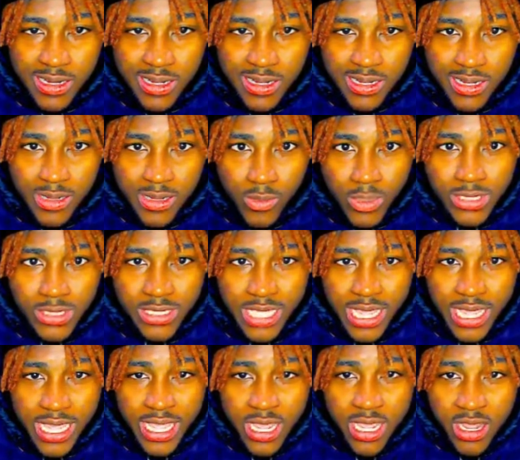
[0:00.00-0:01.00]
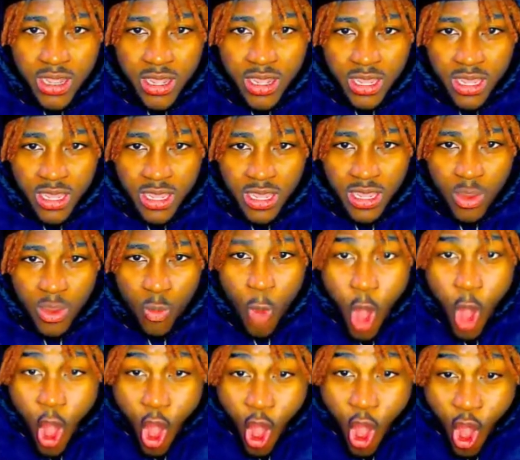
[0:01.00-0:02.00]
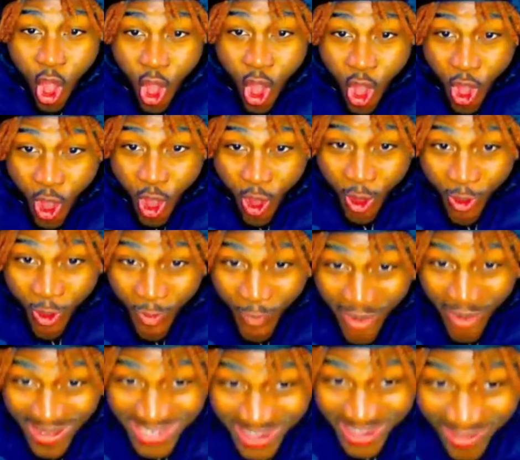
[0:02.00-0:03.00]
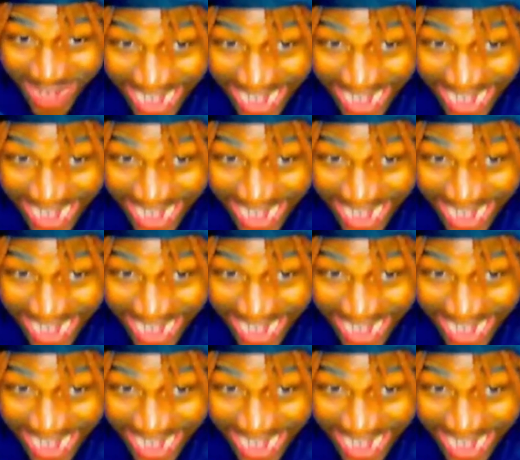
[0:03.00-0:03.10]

what the hell? Woo! I know how